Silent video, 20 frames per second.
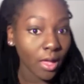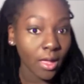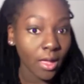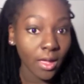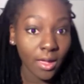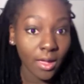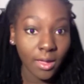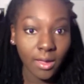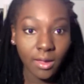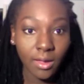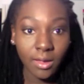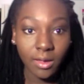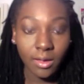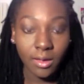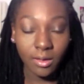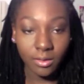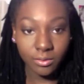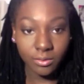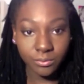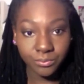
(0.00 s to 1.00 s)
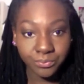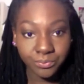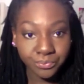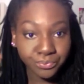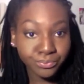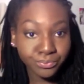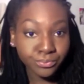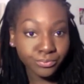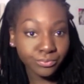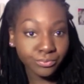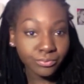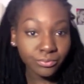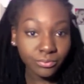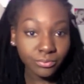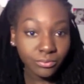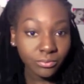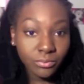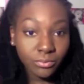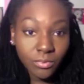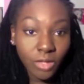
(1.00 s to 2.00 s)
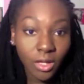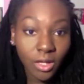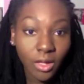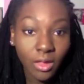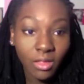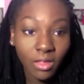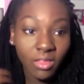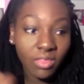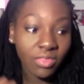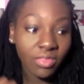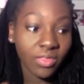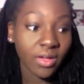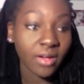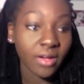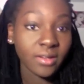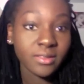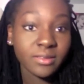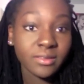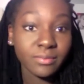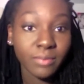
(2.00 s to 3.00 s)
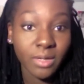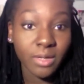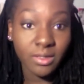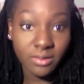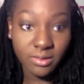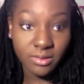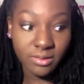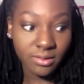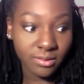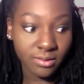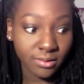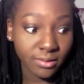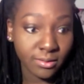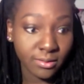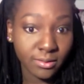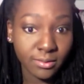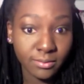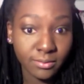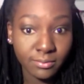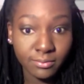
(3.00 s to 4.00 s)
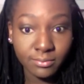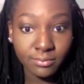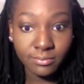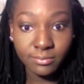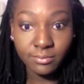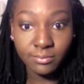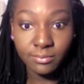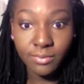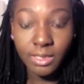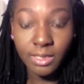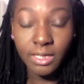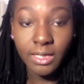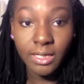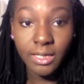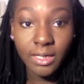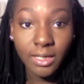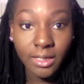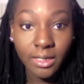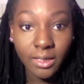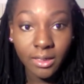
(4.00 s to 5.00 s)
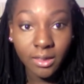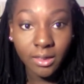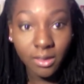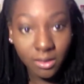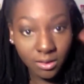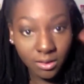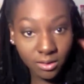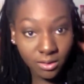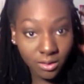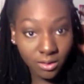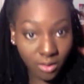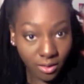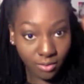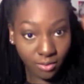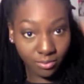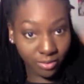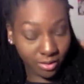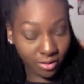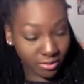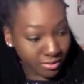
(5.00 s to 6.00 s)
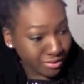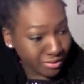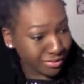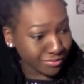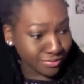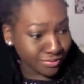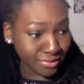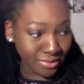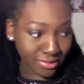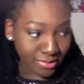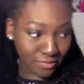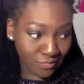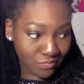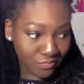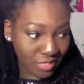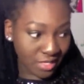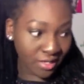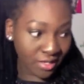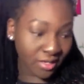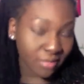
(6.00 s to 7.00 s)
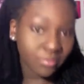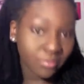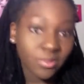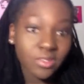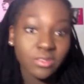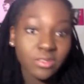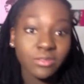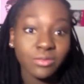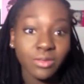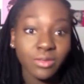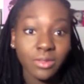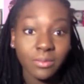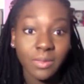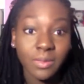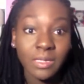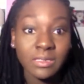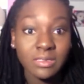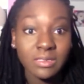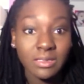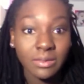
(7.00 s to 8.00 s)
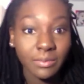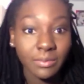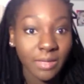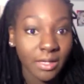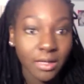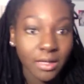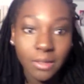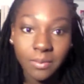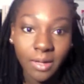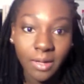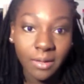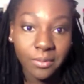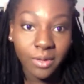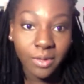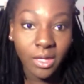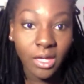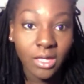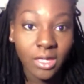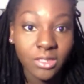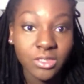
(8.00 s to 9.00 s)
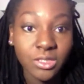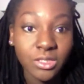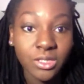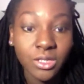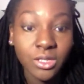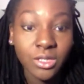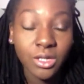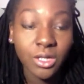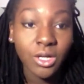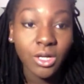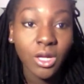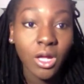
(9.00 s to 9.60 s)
And that is basically my process of putting on makeup. This is really basic makeup application